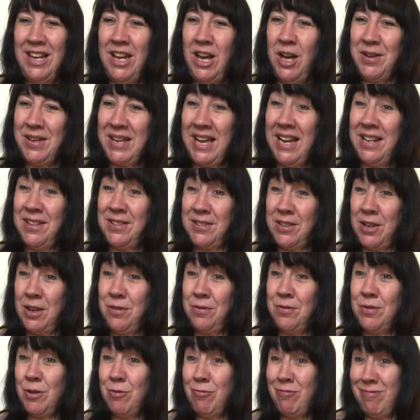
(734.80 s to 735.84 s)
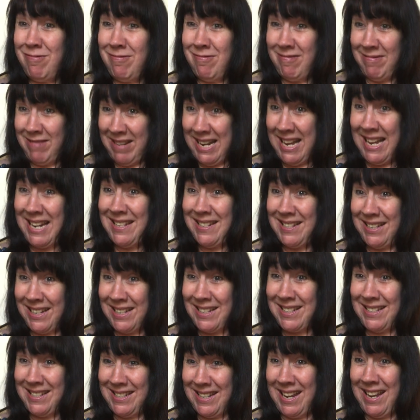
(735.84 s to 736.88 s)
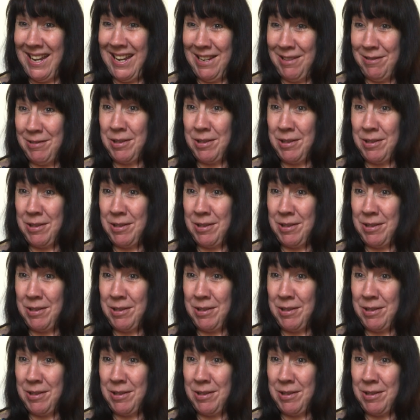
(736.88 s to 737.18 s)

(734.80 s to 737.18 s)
Okay, so for relating today,